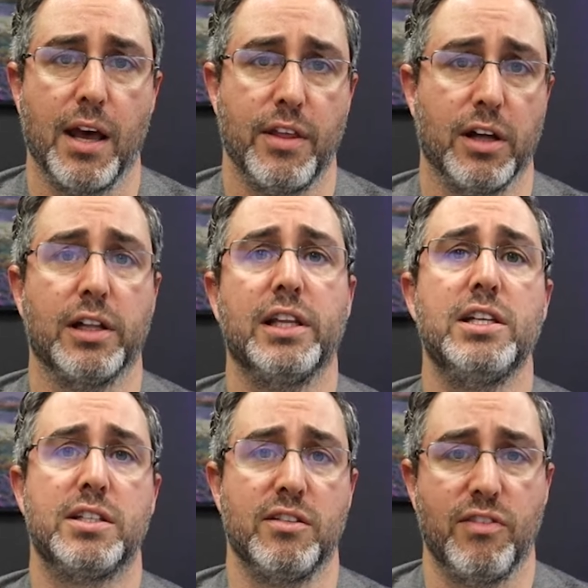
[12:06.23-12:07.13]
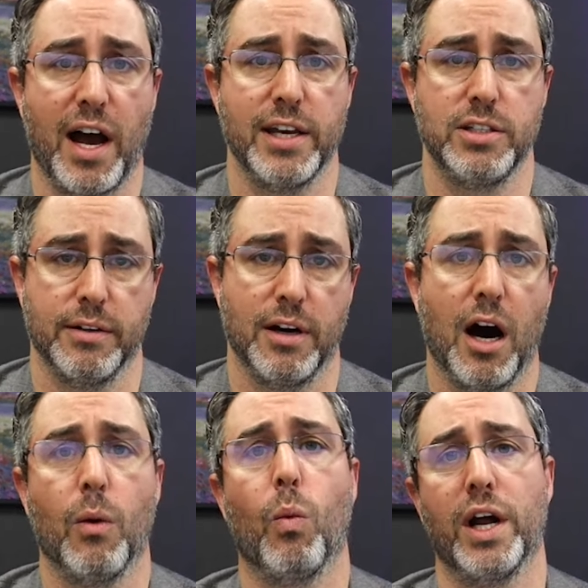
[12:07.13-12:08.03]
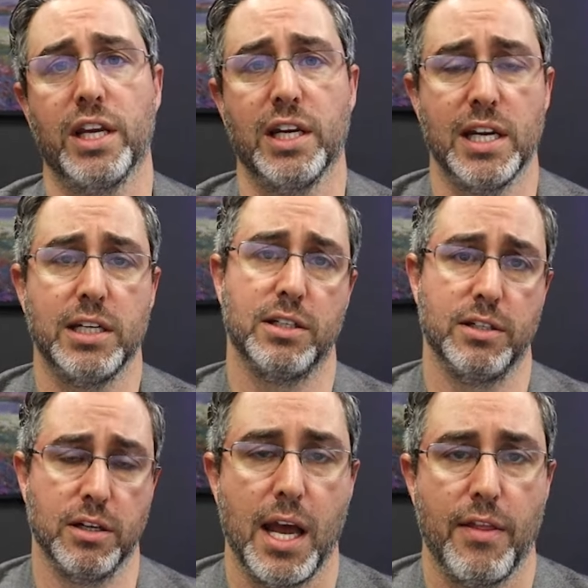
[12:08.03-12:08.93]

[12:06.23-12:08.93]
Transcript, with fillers: They'll at least advise you on what you need to do.